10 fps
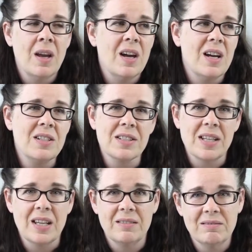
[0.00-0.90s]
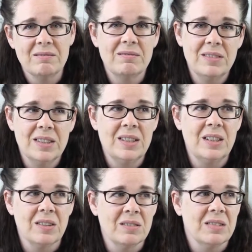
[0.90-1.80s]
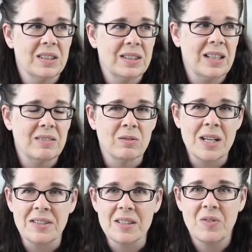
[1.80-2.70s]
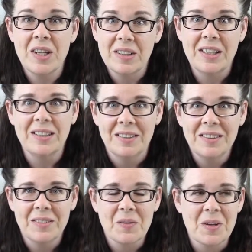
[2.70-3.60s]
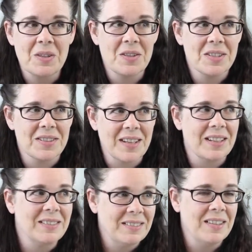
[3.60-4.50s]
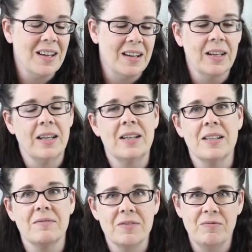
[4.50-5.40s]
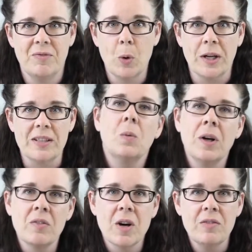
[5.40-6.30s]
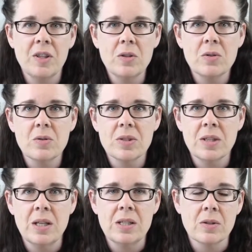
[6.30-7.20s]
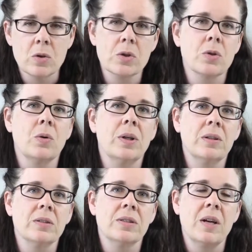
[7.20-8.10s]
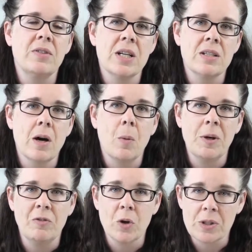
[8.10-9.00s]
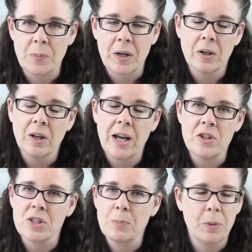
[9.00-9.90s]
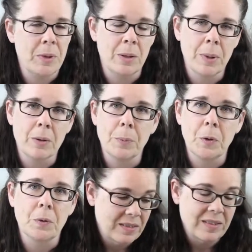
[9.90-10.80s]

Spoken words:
and just get, that restless feeling where you're just like, I can't focus. Whenever I've used the citrus oils, they tend to help me focus better and just put me in a better mood.